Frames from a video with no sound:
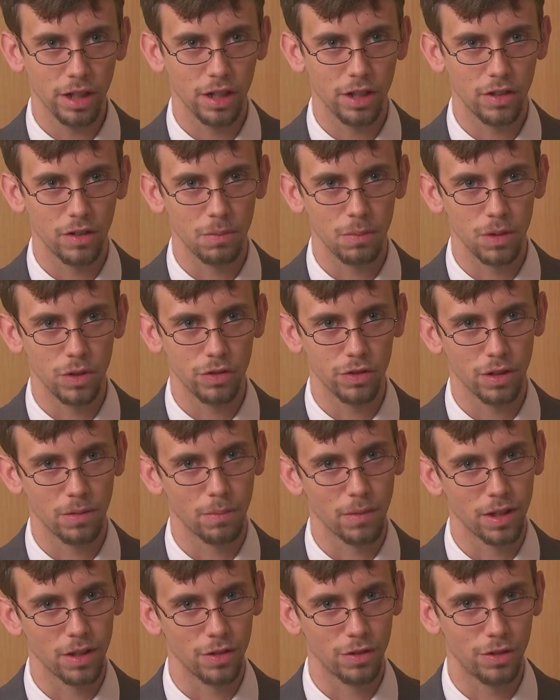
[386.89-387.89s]
contribution
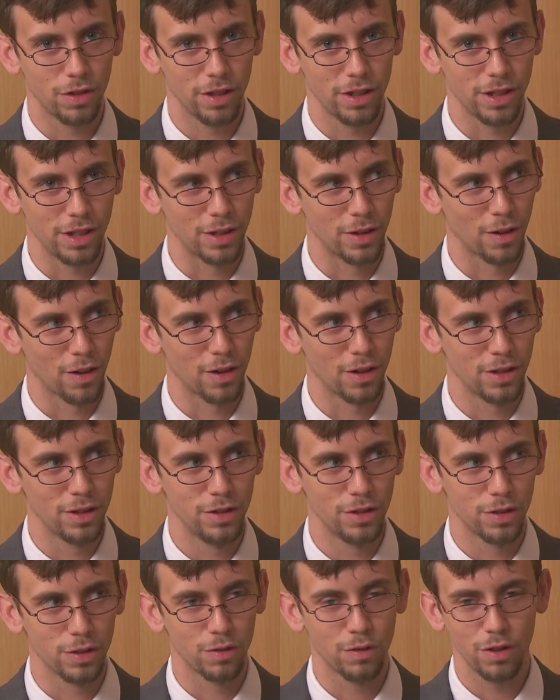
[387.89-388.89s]
by the city are
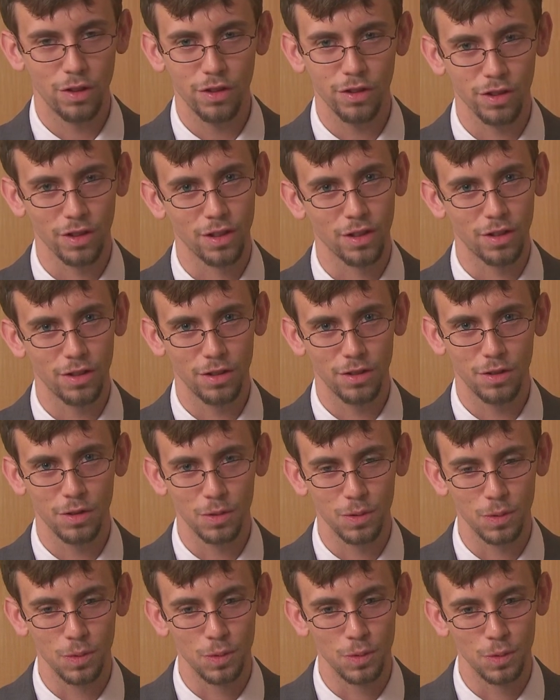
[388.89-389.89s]
insufficient
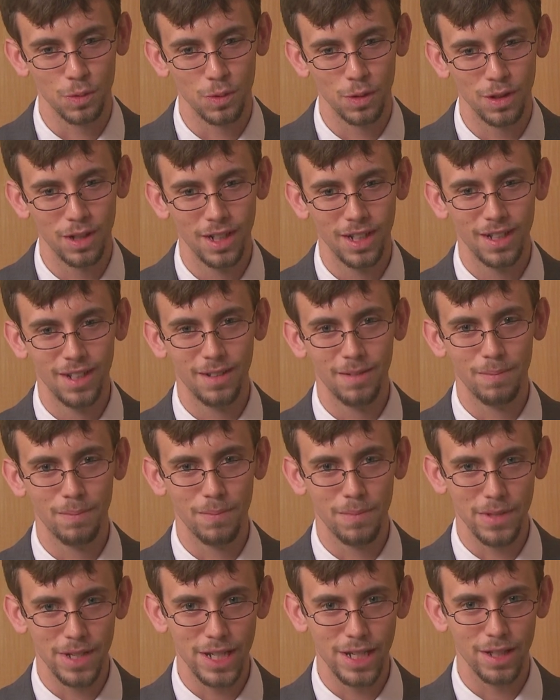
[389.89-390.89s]
to
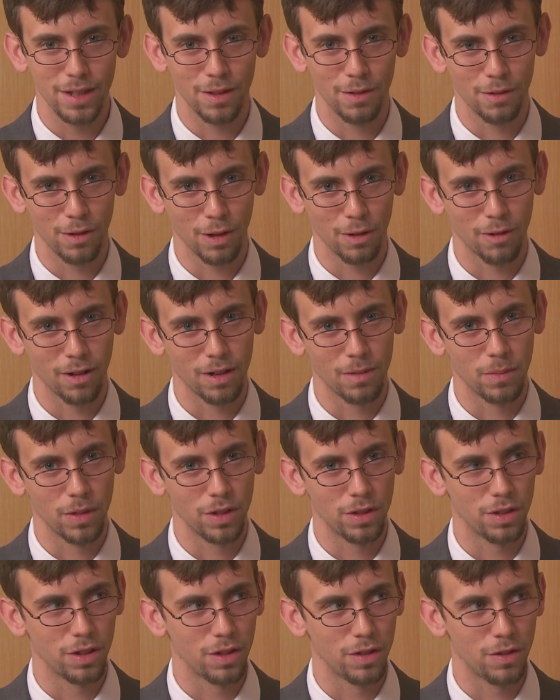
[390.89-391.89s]
meet the
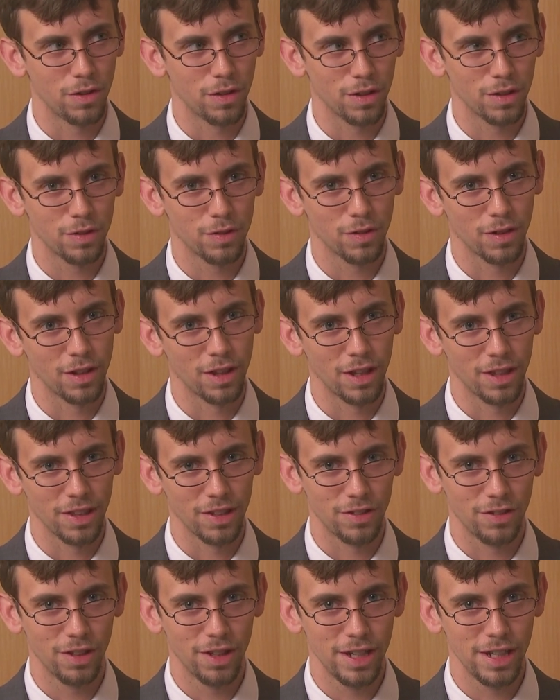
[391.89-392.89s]
requirements of the trust fund,
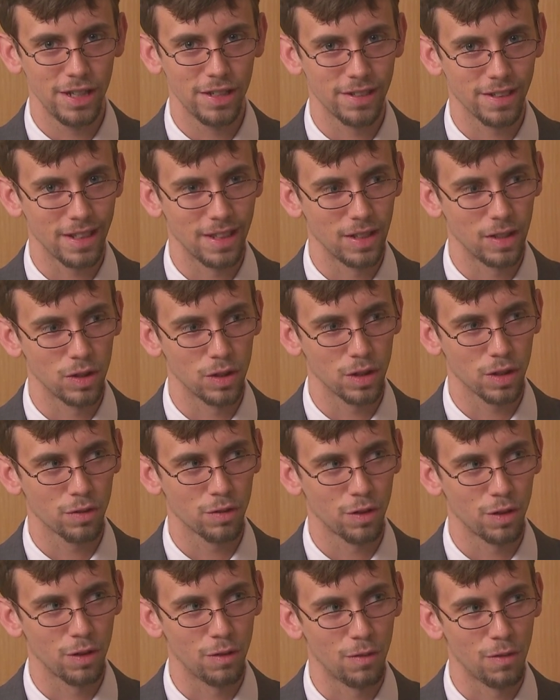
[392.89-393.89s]
the city is on the hook
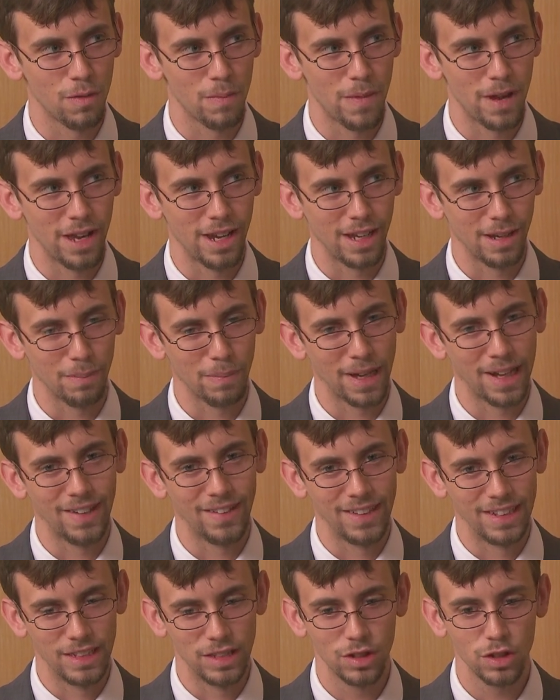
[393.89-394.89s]
for the remaining
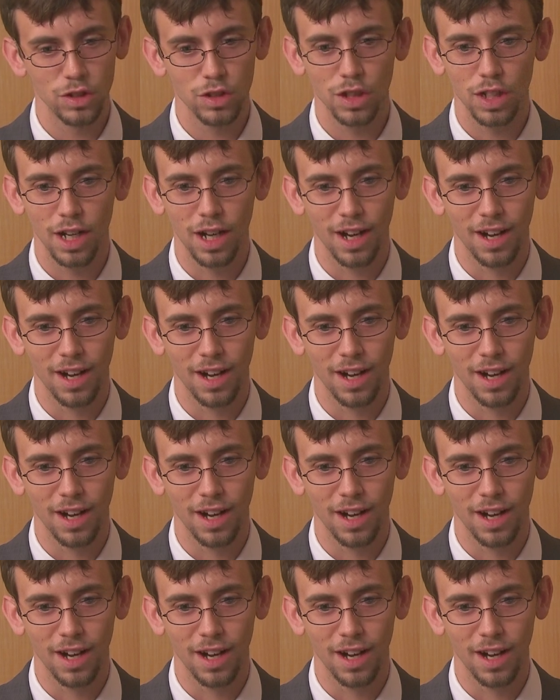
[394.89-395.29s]
balance,